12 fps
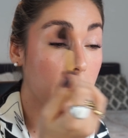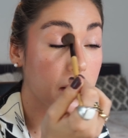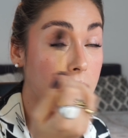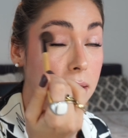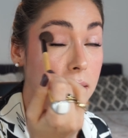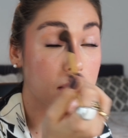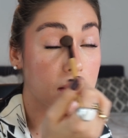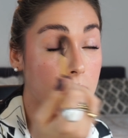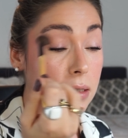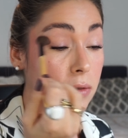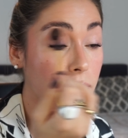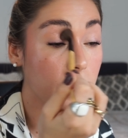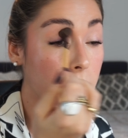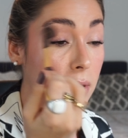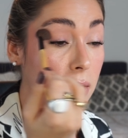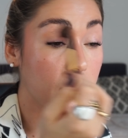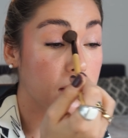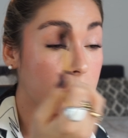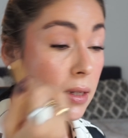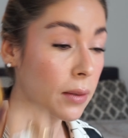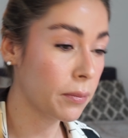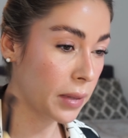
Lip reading: This is just from the same